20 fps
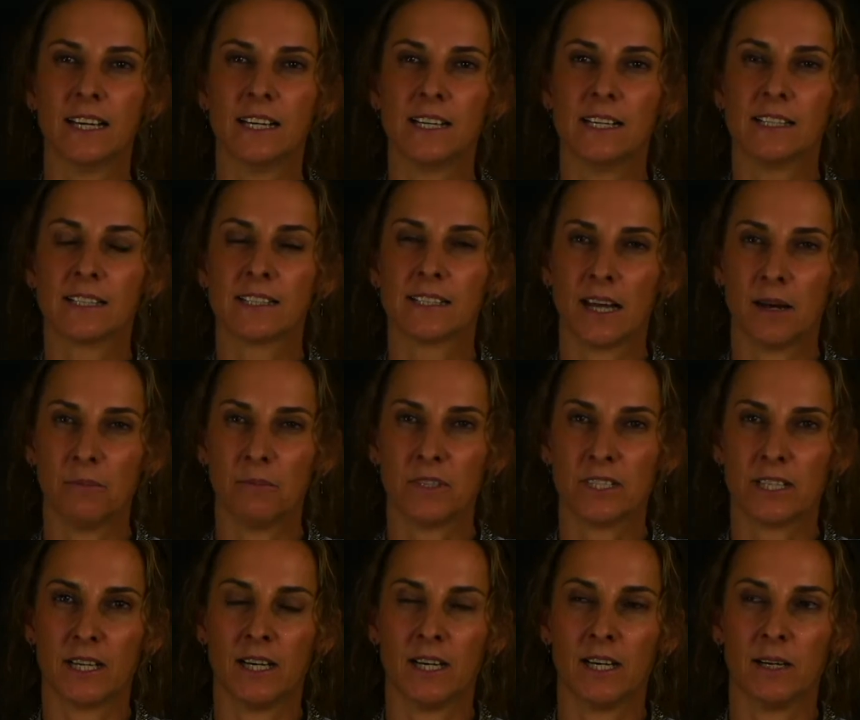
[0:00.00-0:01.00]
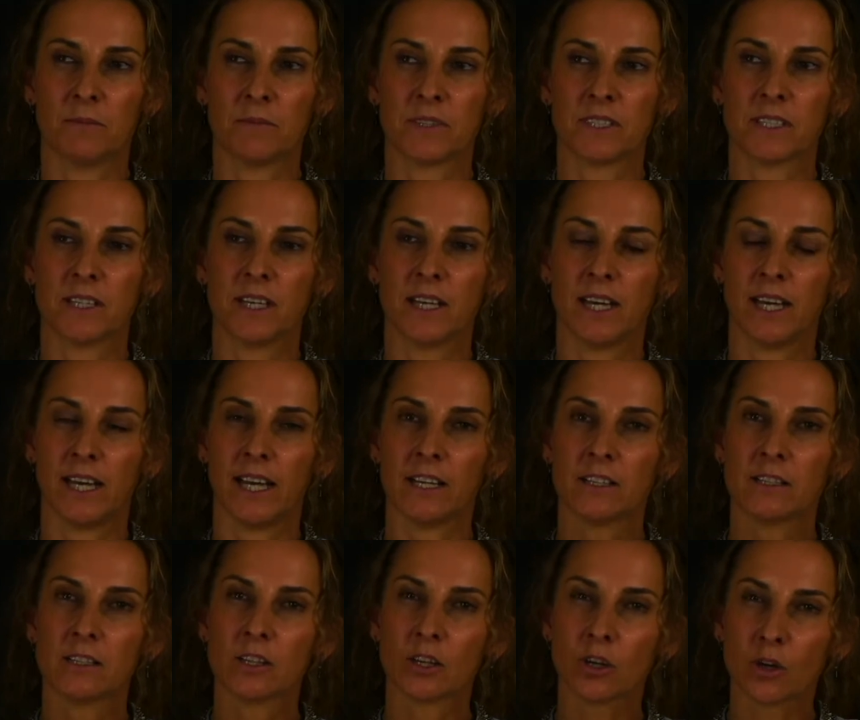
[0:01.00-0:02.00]
sometimes it's
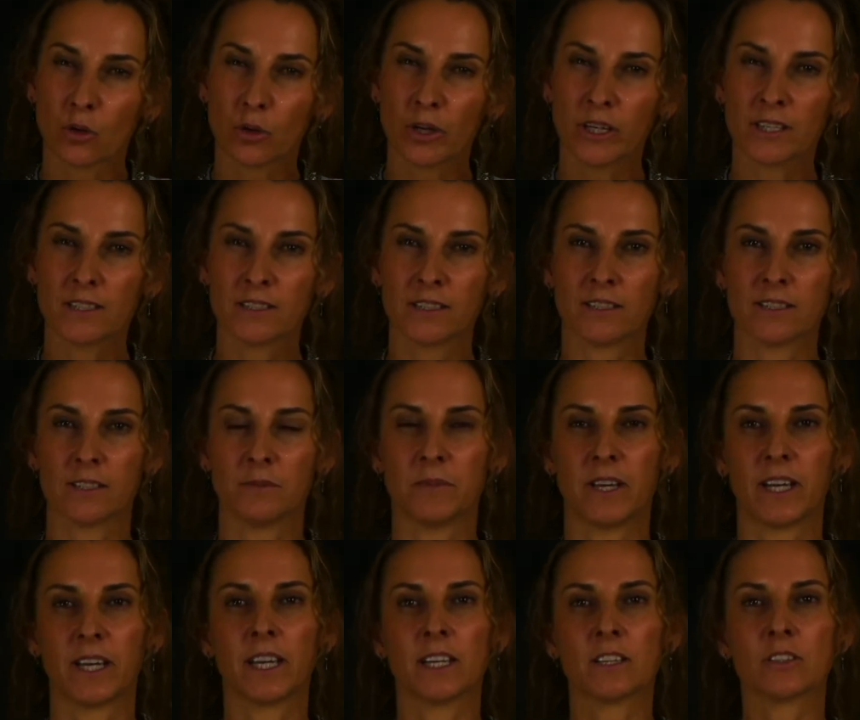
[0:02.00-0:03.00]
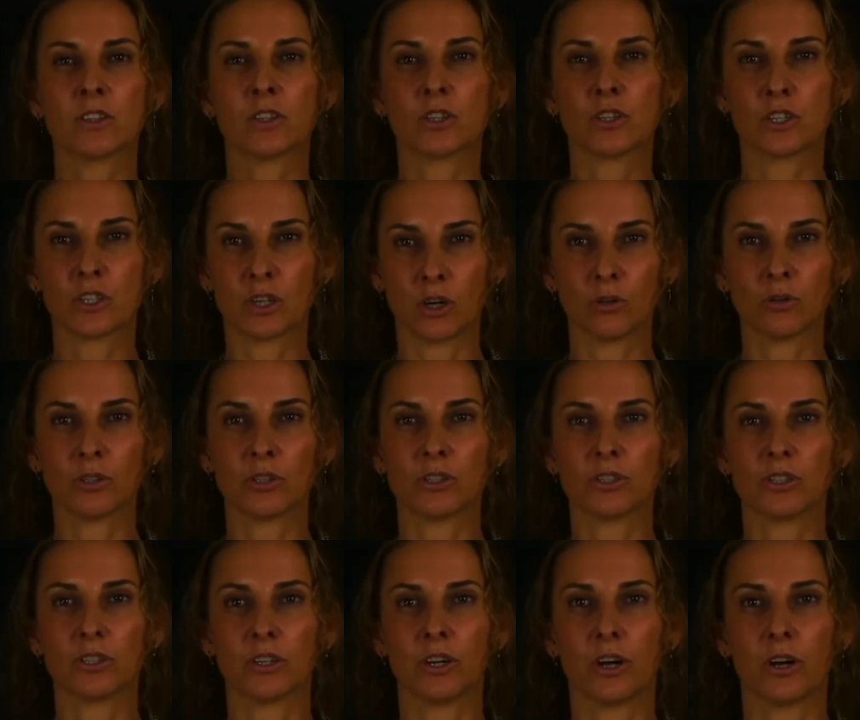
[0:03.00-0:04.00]
the criticism that gets the shoulders
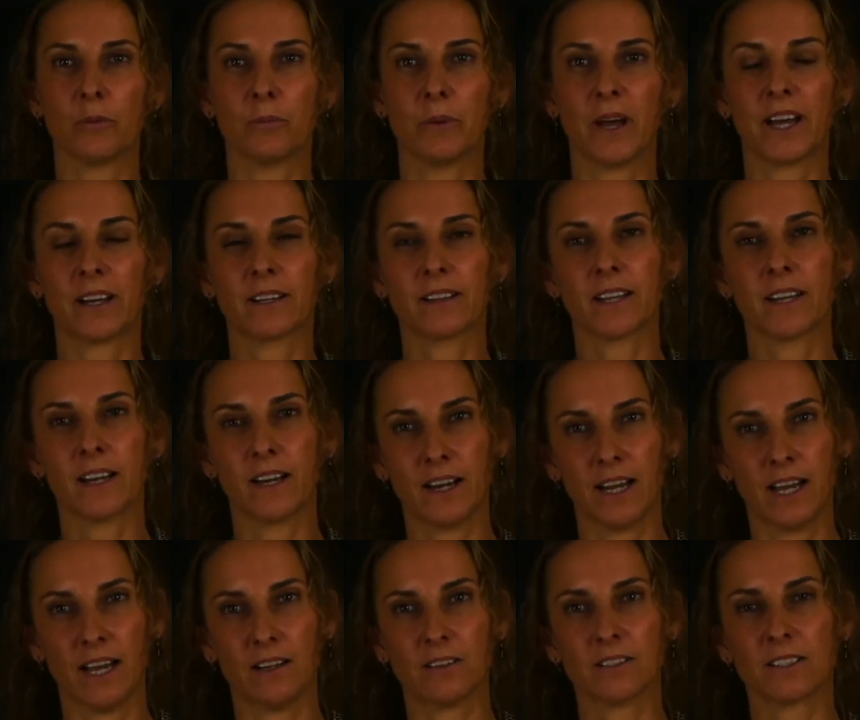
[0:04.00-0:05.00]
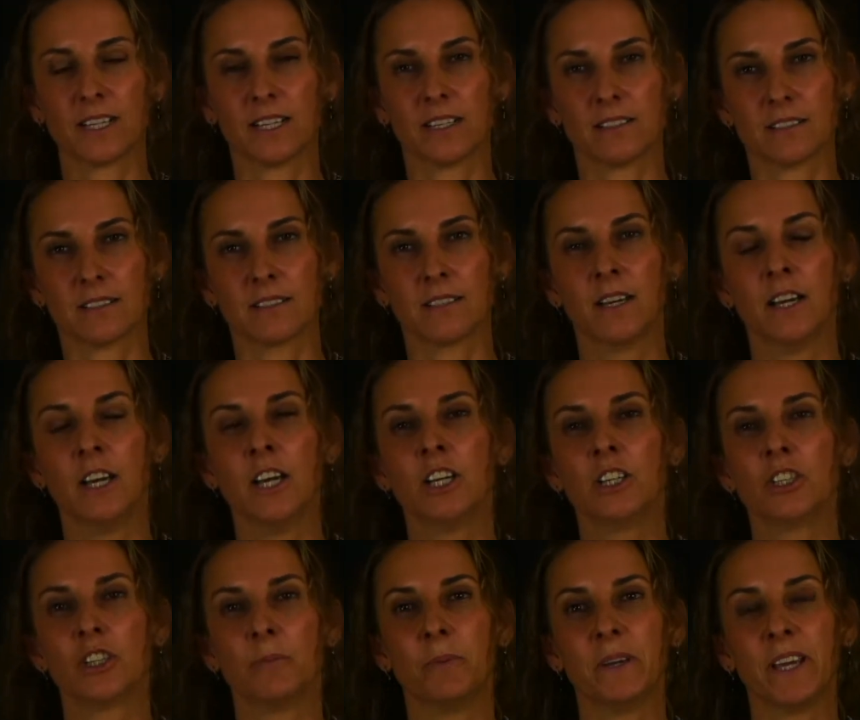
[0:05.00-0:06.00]
to go back that allows us
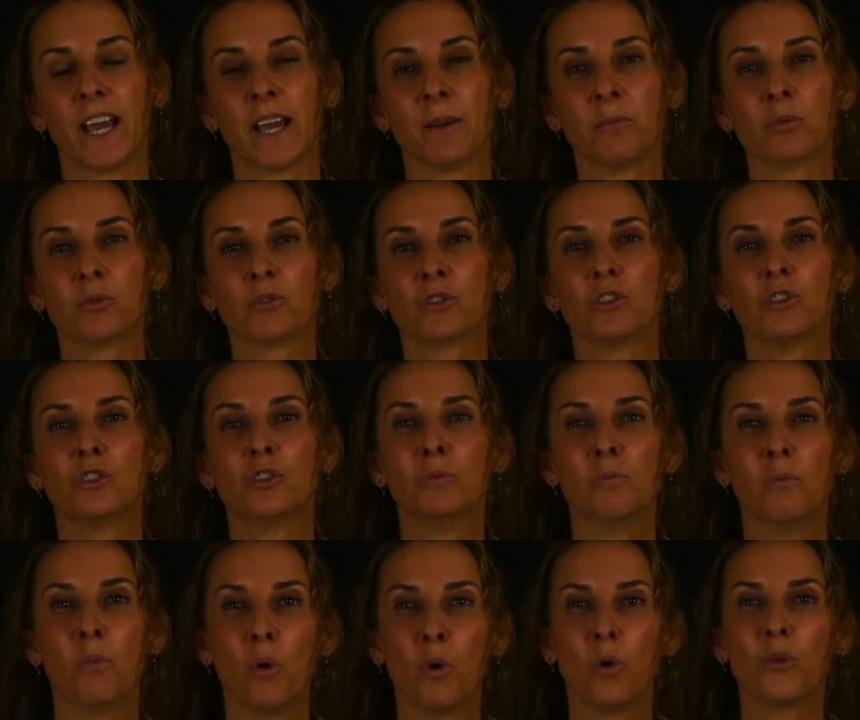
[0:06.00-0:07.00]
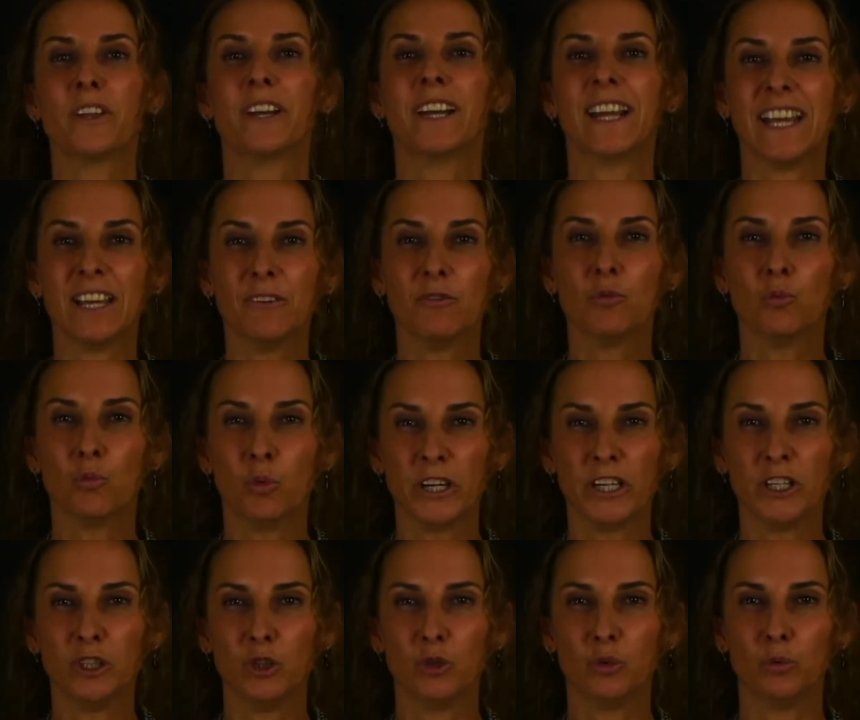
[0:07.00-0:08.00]
to be able to do more than even we
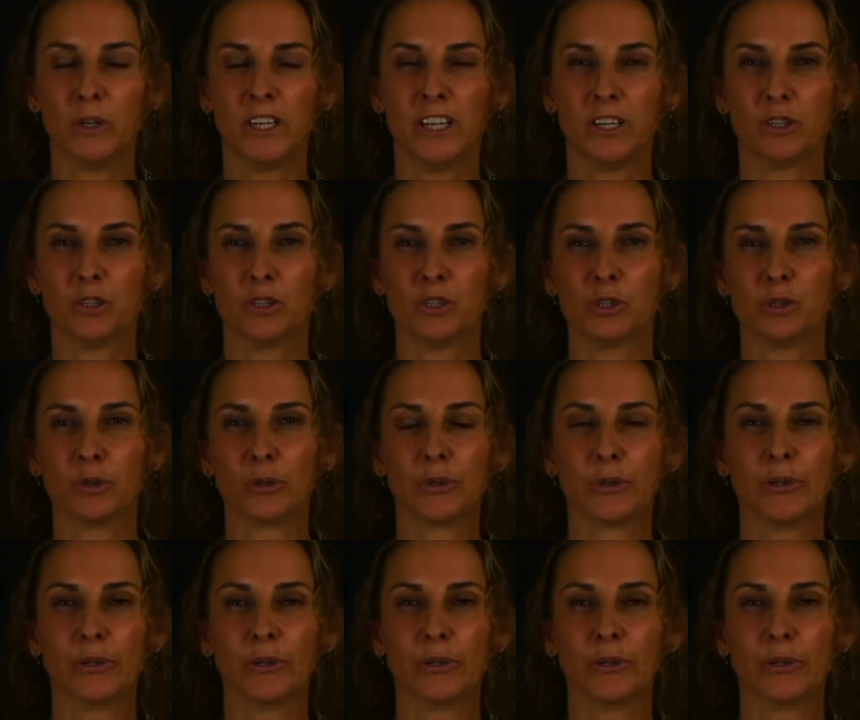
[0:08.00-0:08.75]
knew we can do.